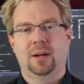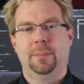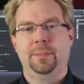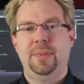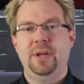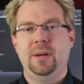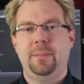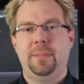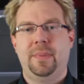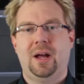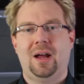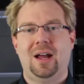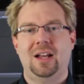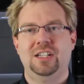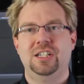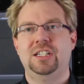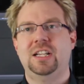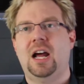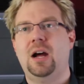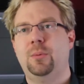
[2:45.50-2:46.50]
a bit about
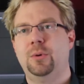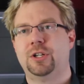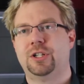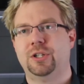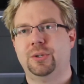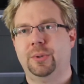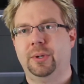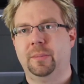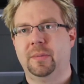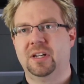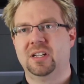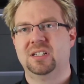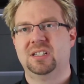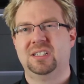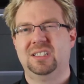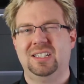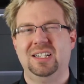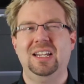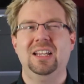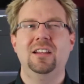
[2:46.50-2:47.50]
just how we're doing, because
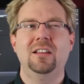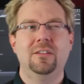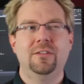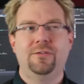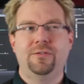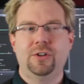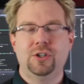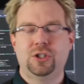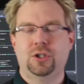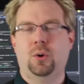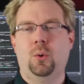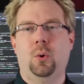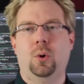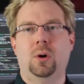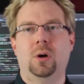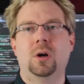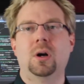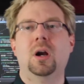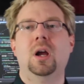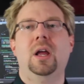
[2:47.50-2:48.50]
it's the end of the first
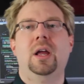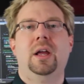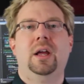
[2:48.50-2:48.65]
quarter